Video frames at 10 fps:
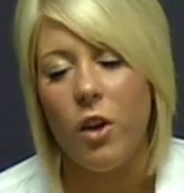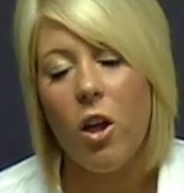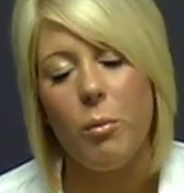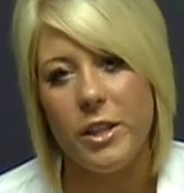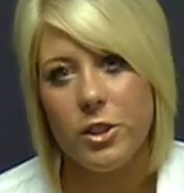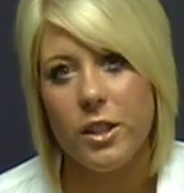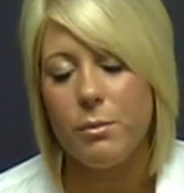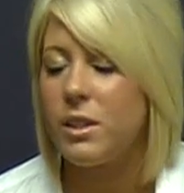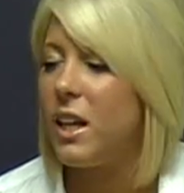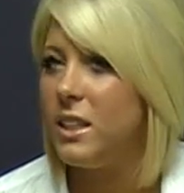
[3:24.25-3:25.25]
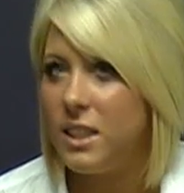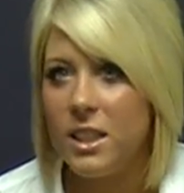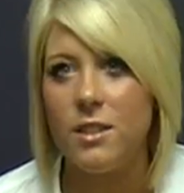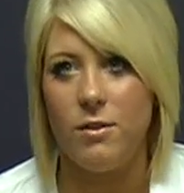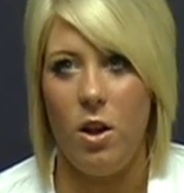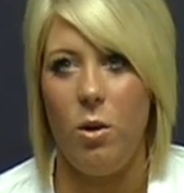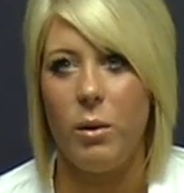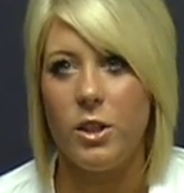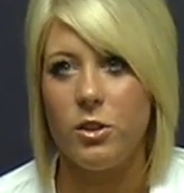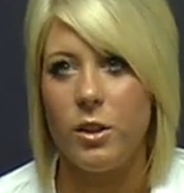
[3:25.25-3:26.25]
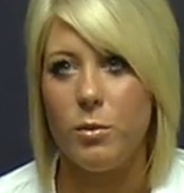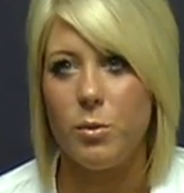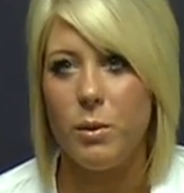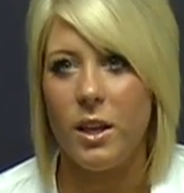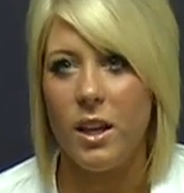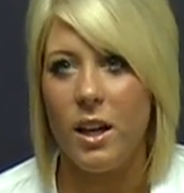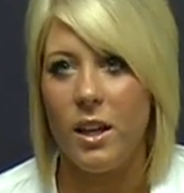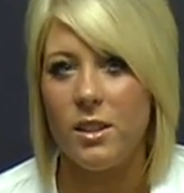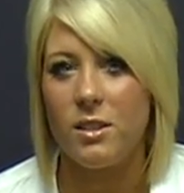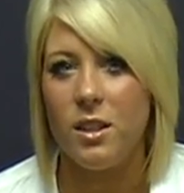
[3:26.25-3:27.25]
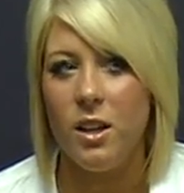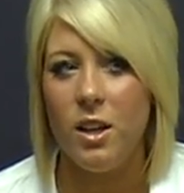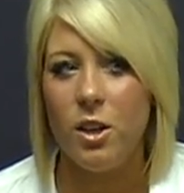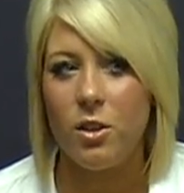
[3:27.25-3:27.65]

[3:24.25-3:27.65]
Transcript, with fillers: follow my dreams and I need to follow my dreams because